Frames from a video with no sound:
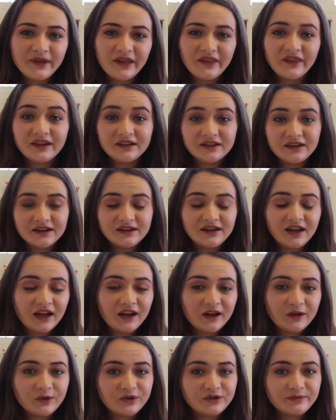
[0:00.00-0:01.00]
that the
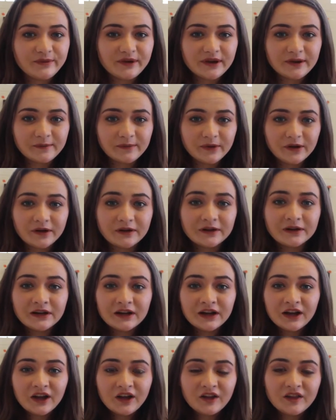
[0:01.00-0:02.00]
Titanic was being built,
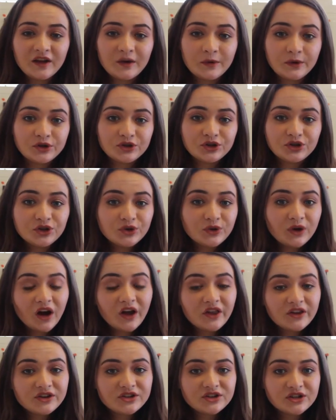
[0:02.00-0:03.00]
there were two
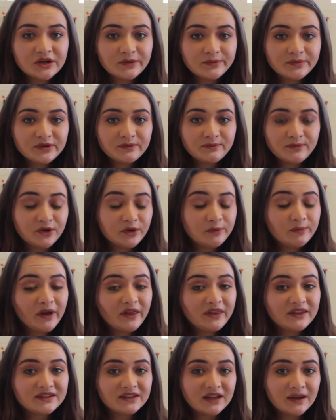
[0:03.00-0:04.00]
other ships built
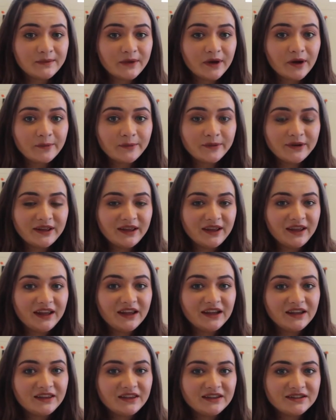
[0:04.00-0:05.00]
by the same company
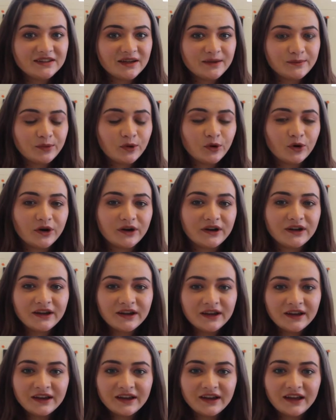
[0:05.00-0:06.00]
in the same port,
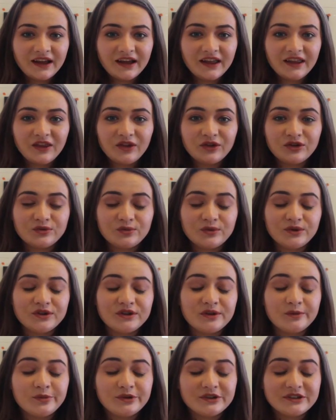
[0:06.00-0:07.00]
and those
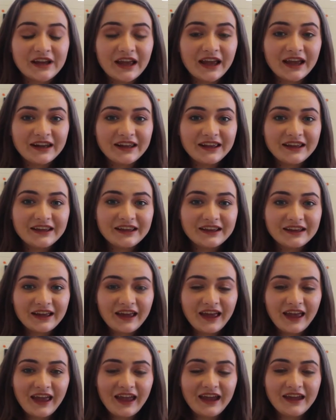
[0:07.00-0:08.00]
were the Britannic
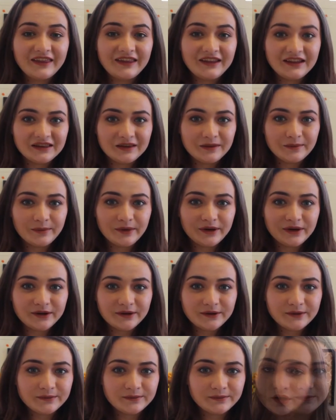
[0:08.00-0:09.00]
and the Olympic.
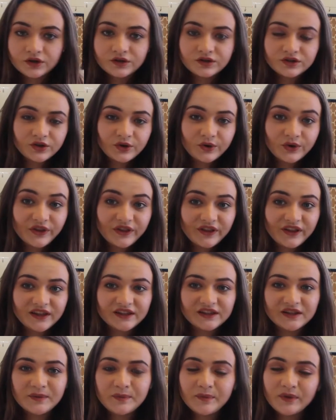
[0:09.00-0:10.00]
So the
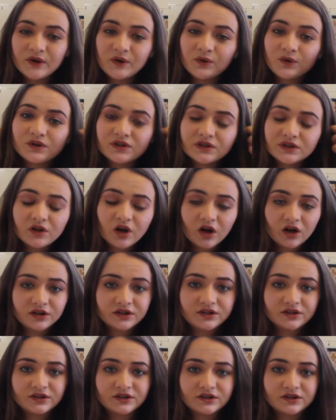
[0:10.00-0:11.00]
Olympic was
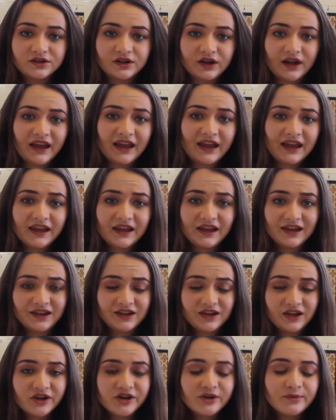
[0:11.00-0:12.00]
launched a
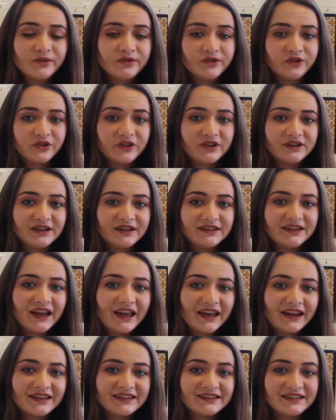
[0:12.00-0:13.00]
year before the
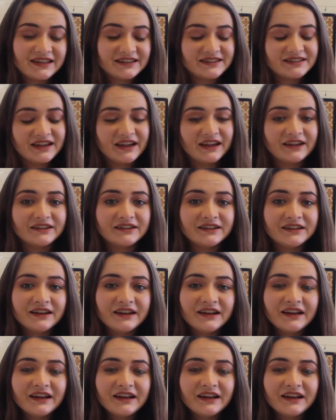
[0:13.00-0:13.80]
Titanic set sail,